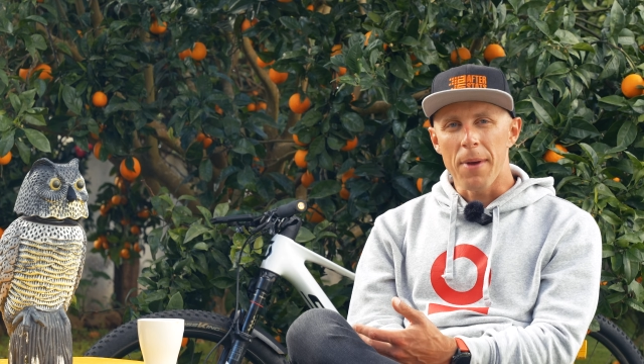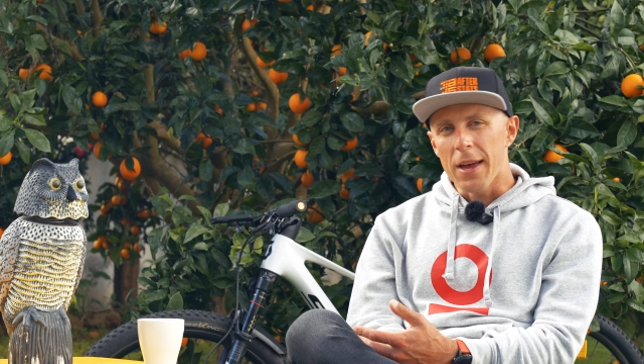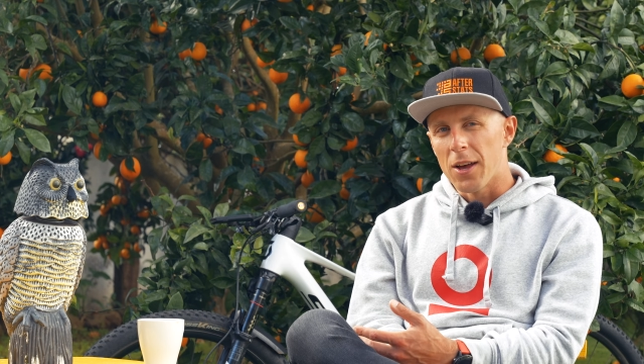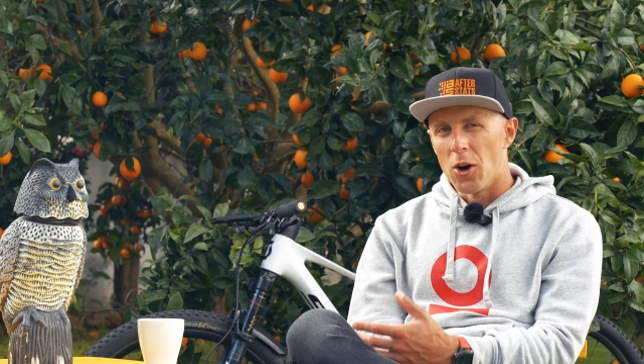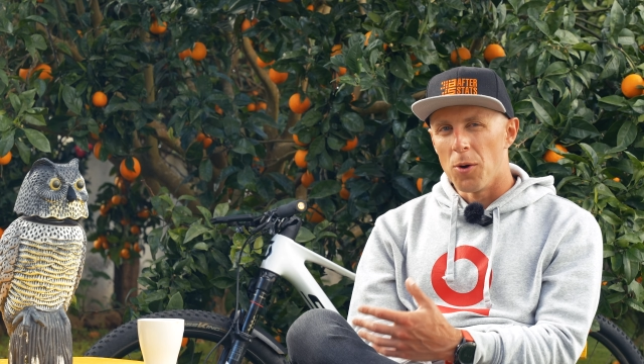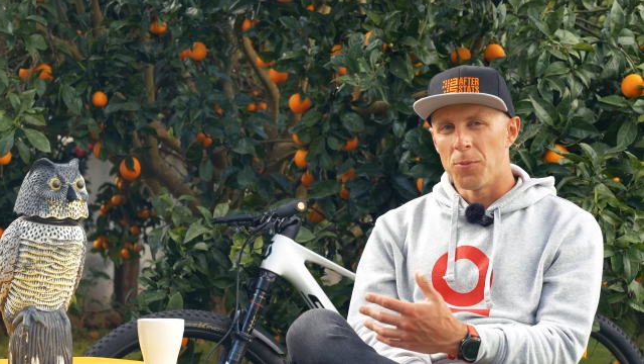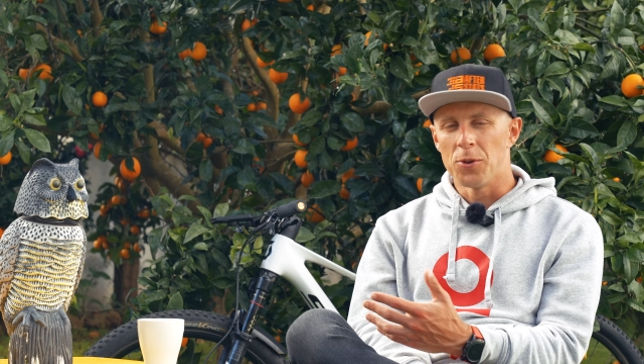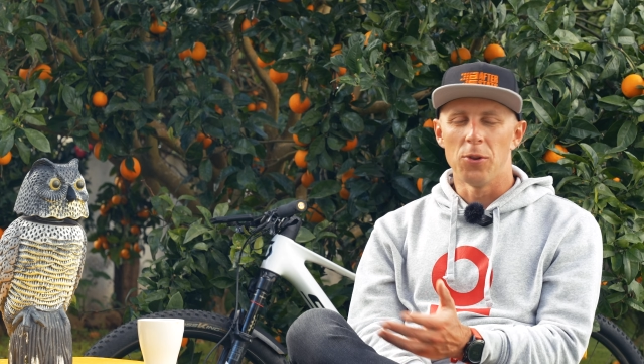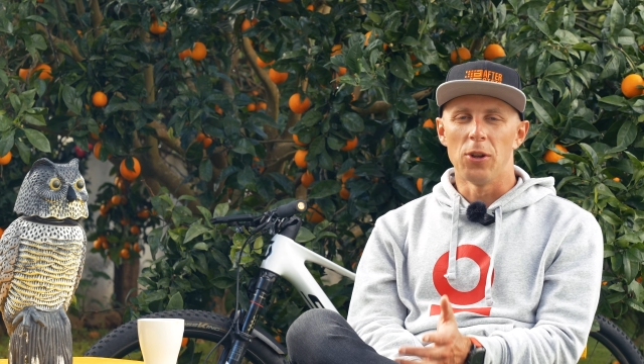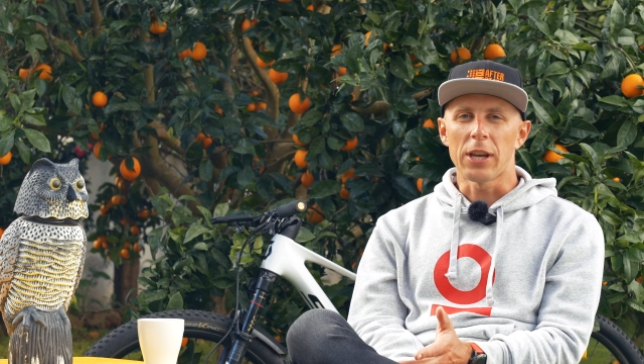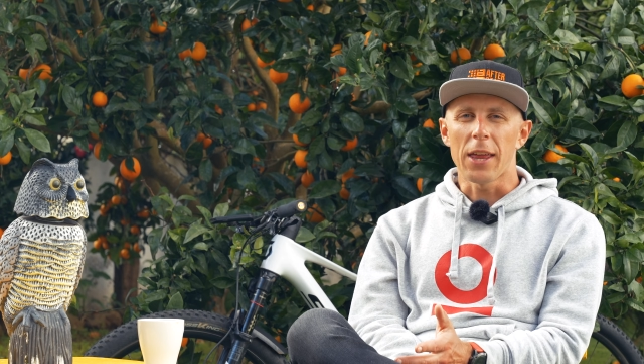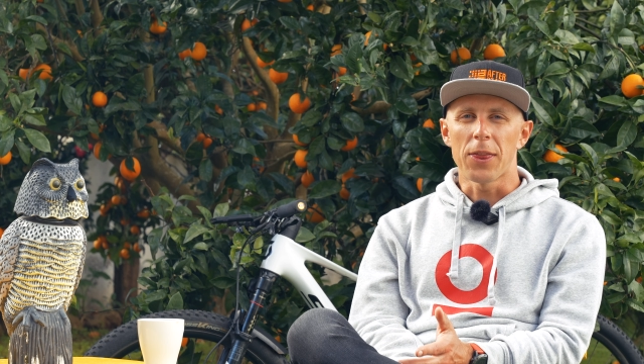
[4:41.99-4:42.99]
back home, you
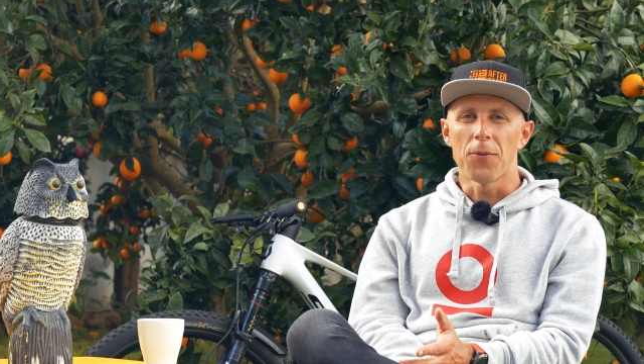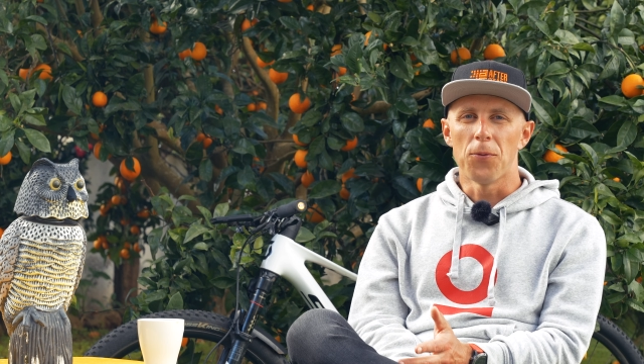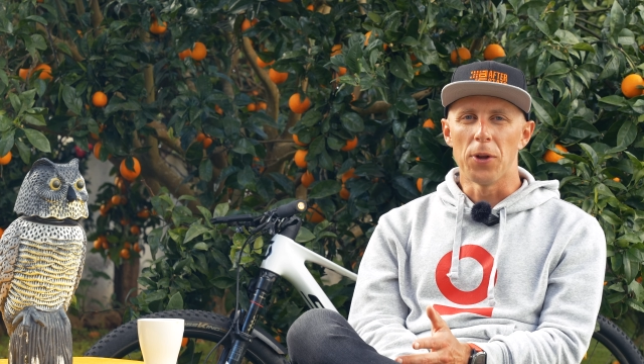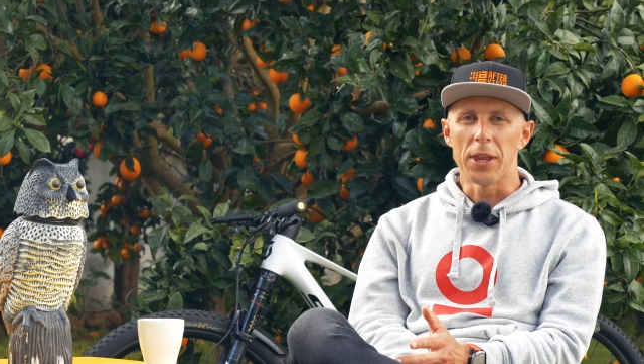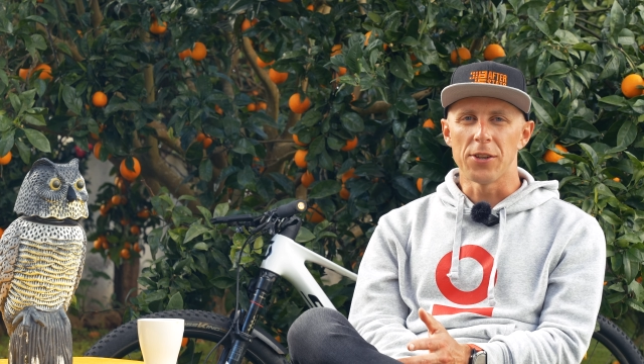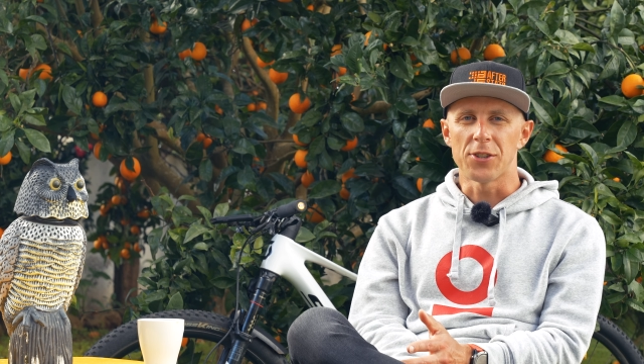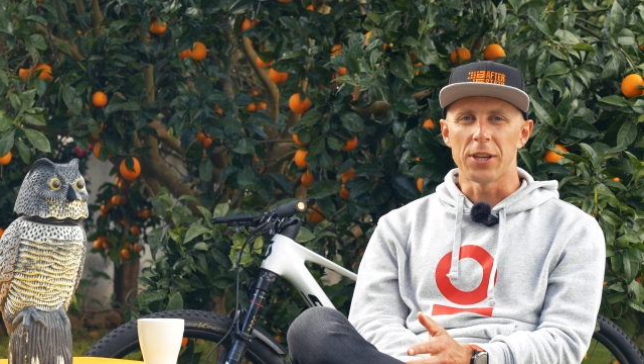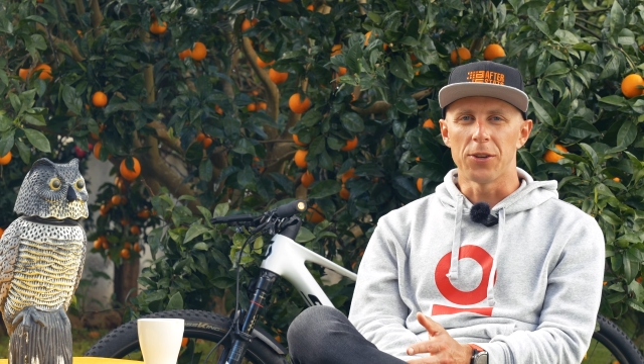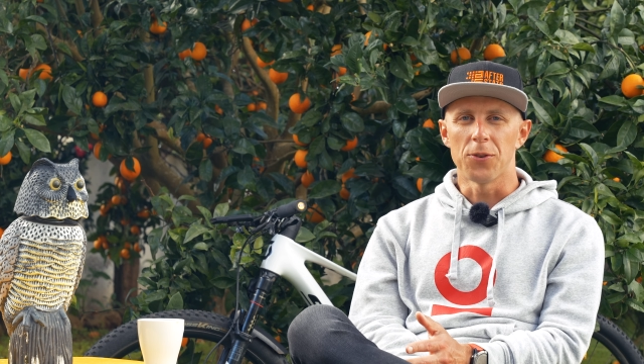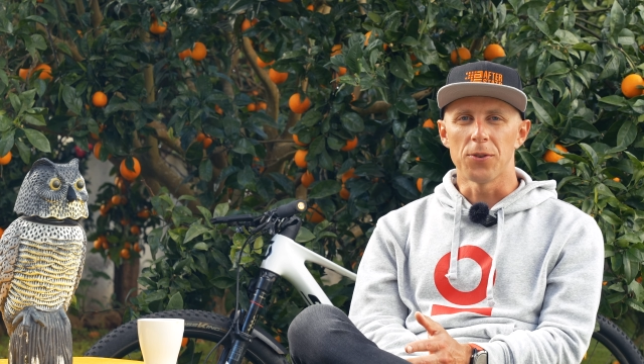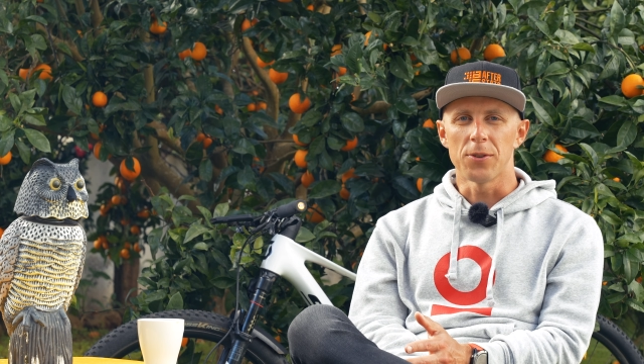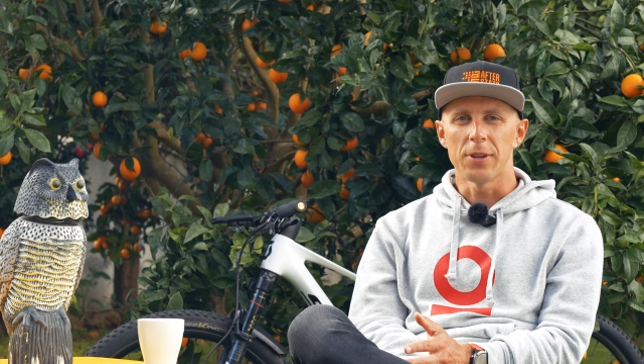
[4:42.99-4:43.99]
look at the footage and
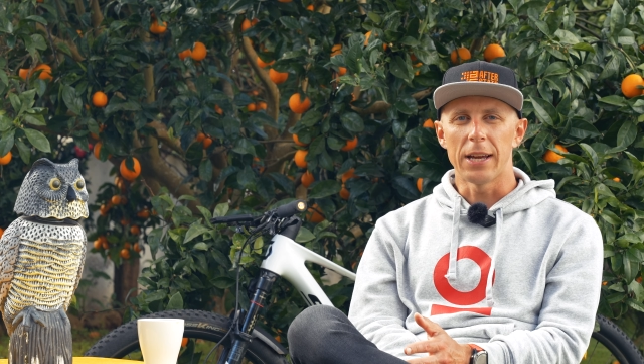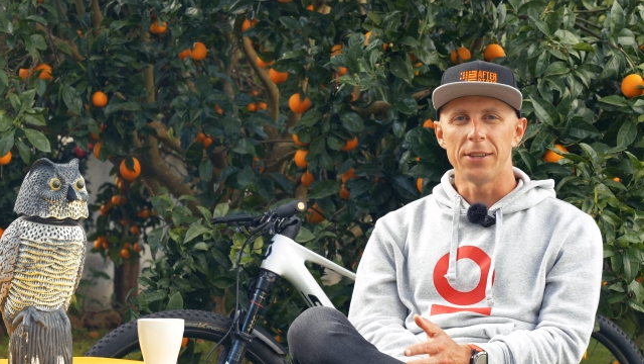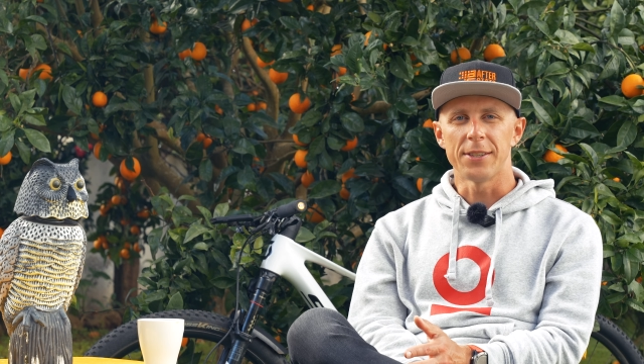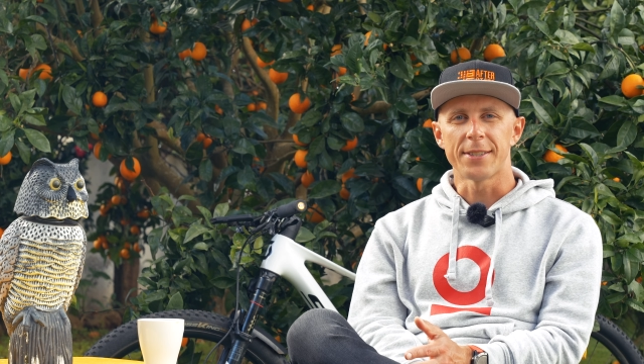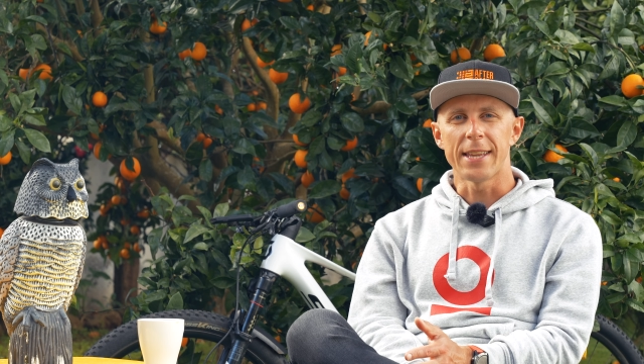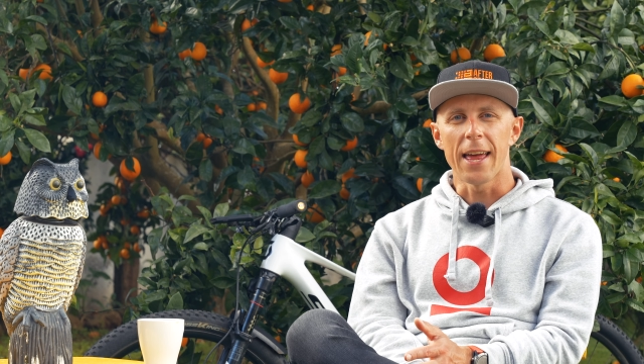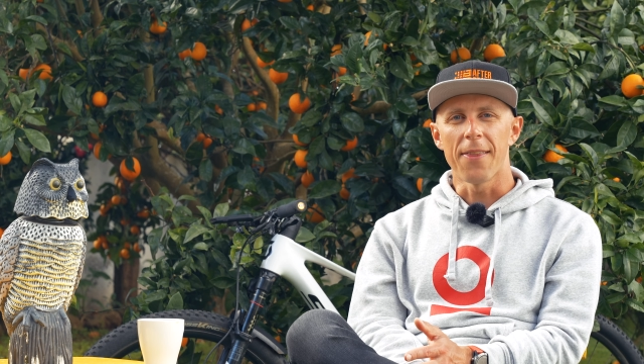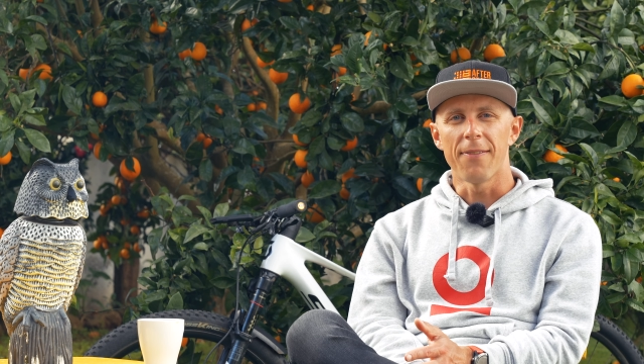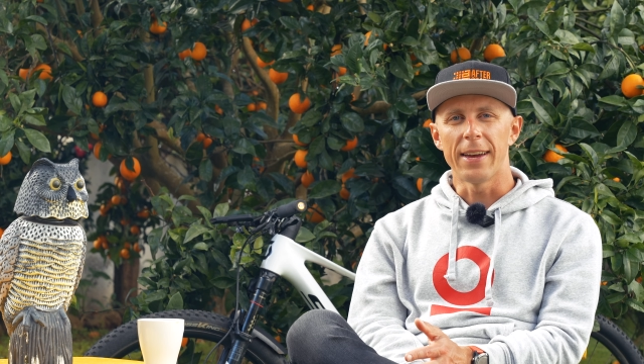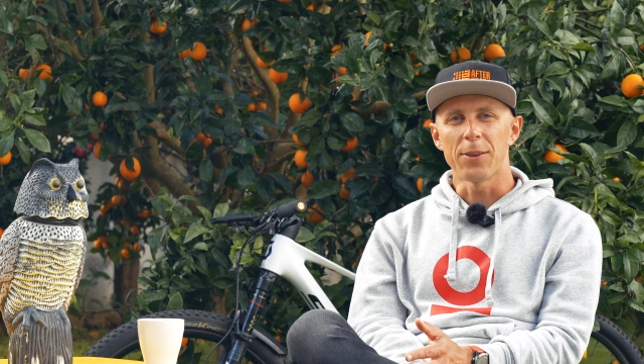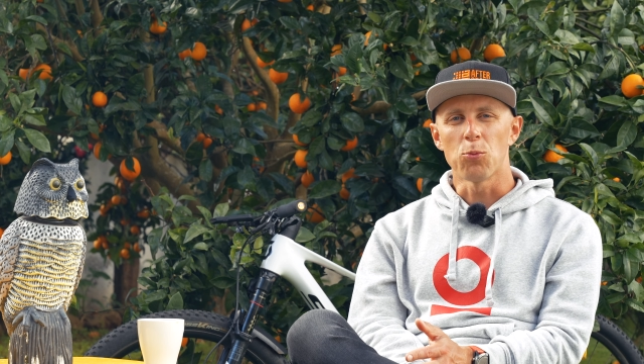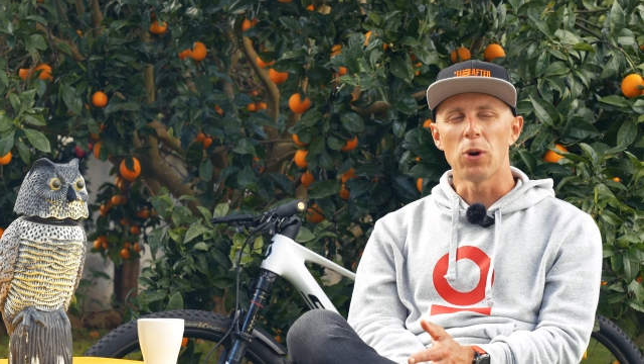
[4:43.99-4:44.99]
you understand
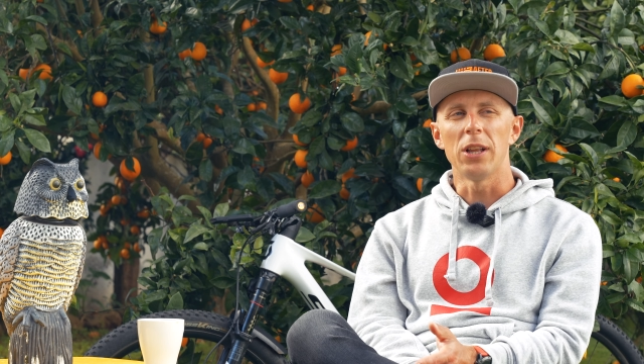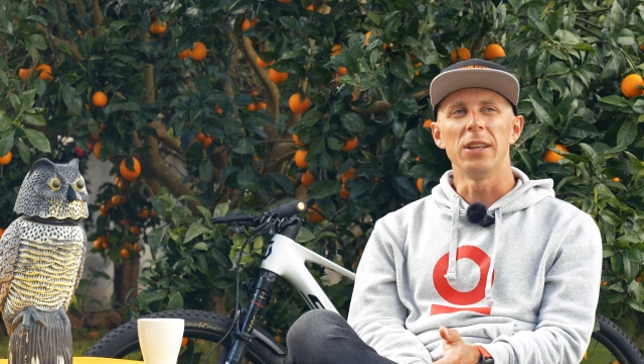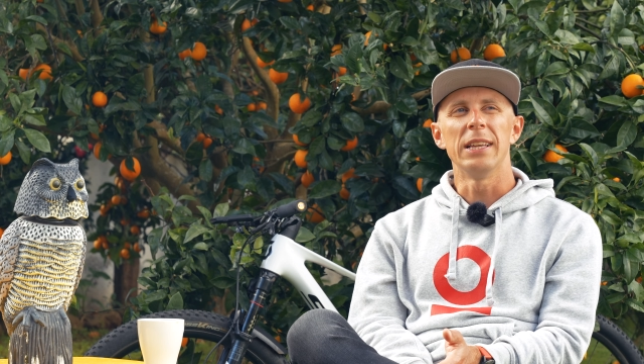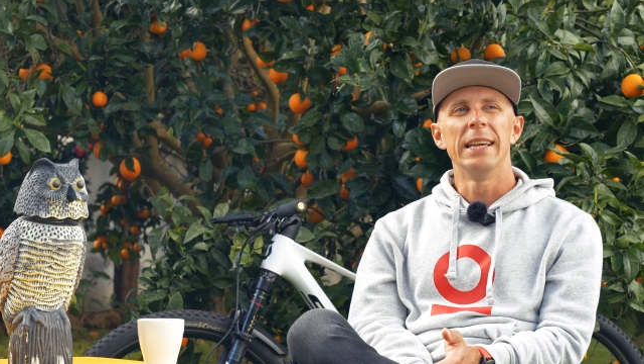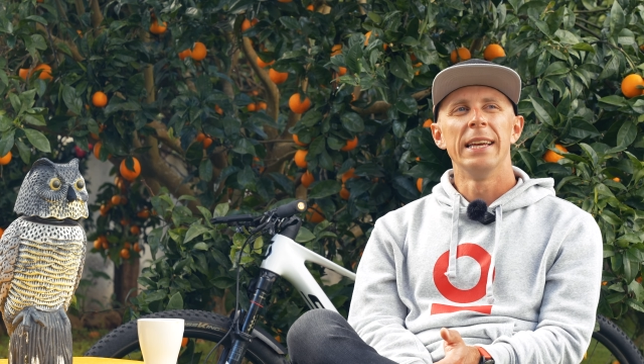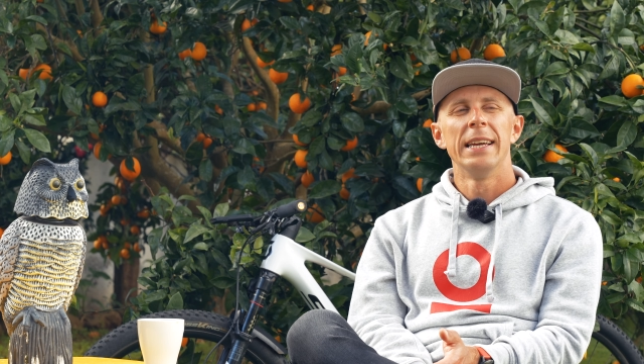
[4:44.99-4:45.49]
that, well,